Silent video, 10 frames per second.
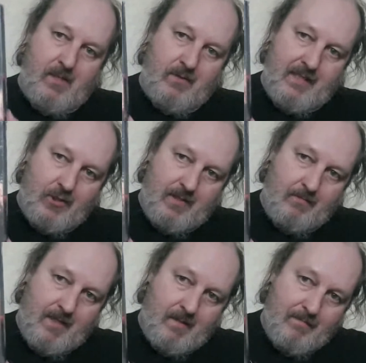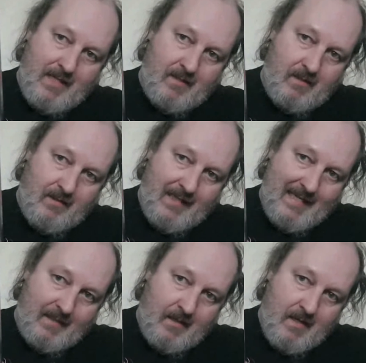you can actually read them better than I
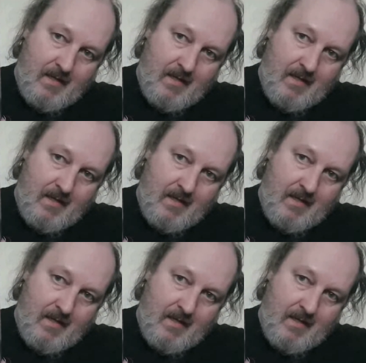can.